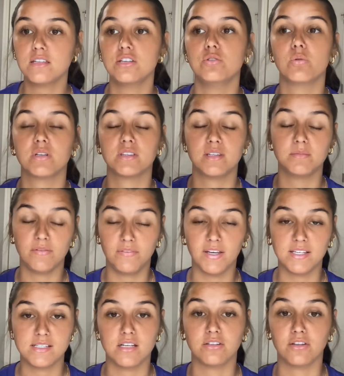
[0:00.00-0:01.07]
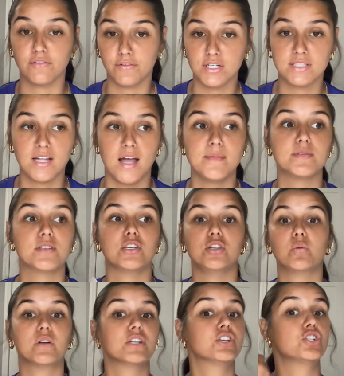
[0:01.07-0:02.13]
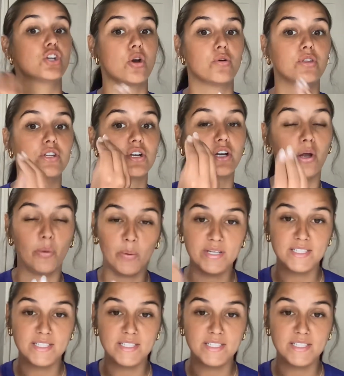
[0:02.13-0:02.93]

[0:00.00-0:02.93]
You want them to fix it on the first time. So you want to show that you're going